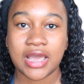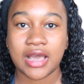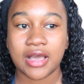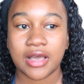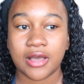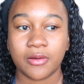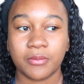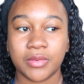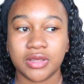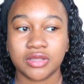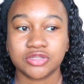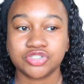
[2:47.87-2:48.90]

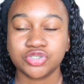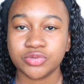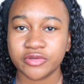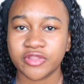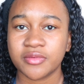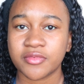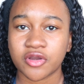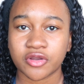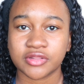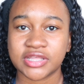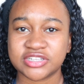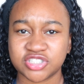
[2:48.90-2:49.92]
2 of them
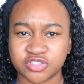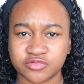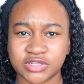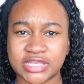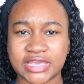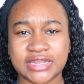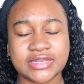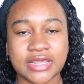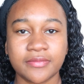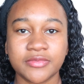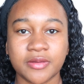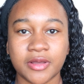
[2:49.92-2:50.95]
are like just really
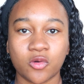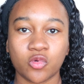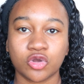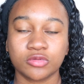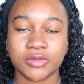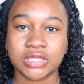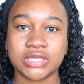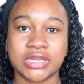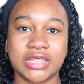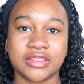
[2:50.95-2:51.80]
in-depth about world building,